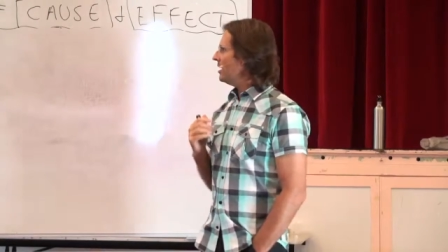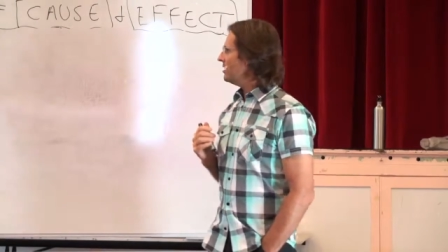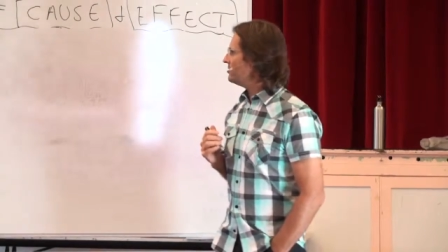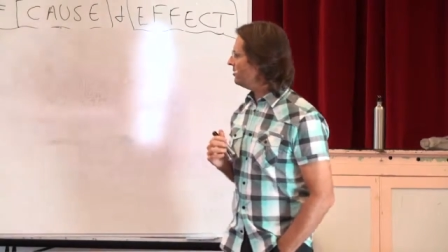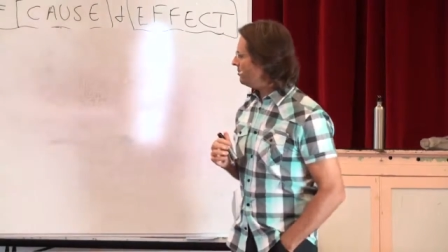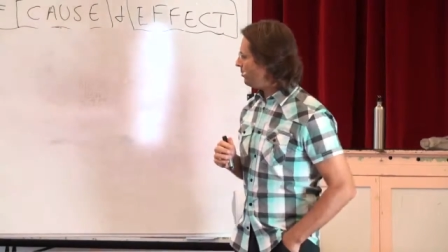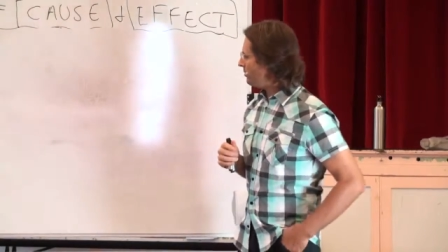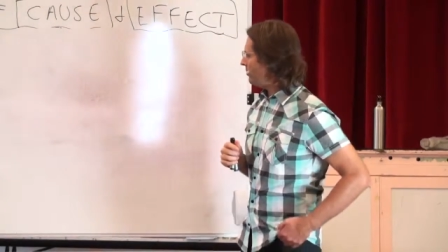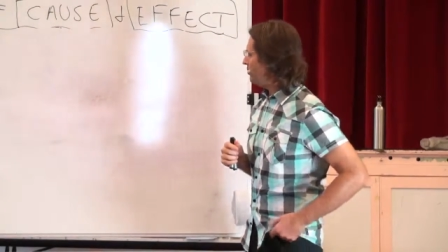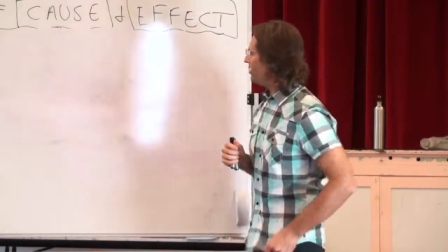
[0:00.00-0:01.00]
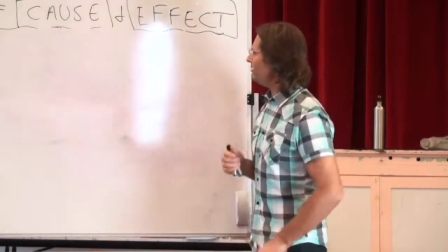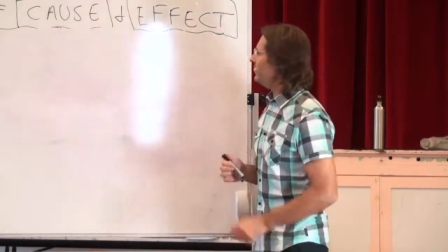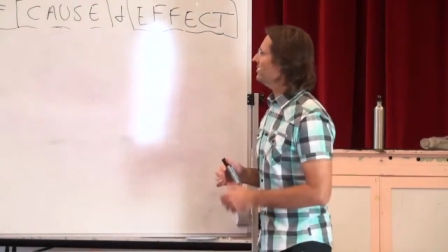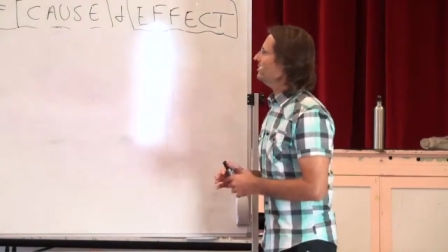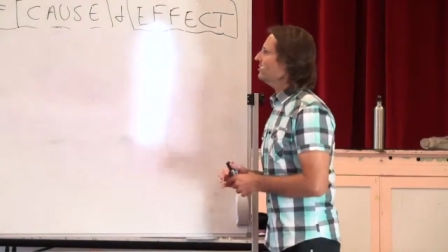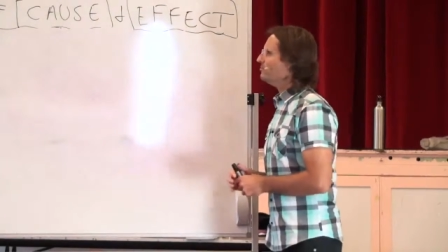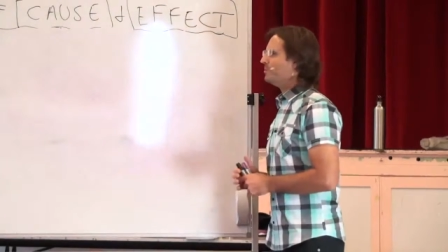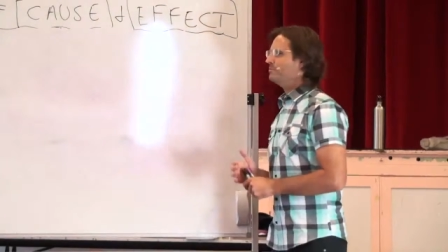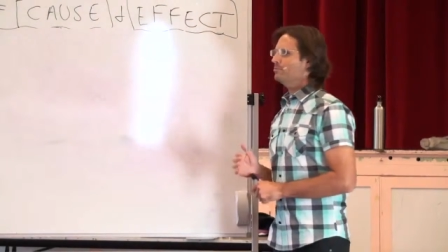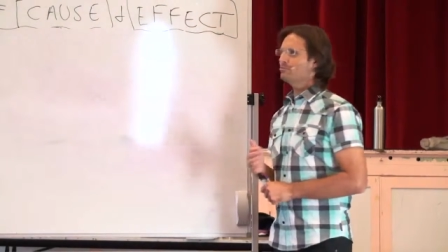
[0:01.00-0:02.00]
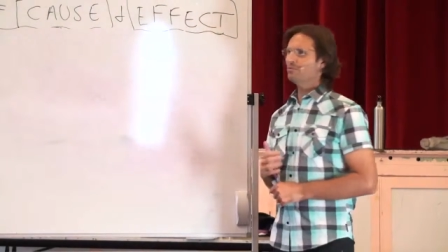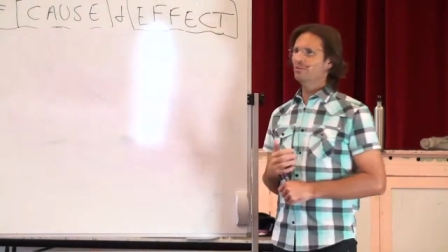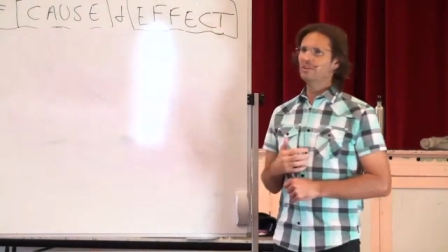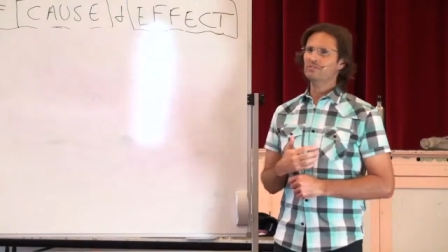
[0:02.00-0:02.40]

So what I find a lot of people trying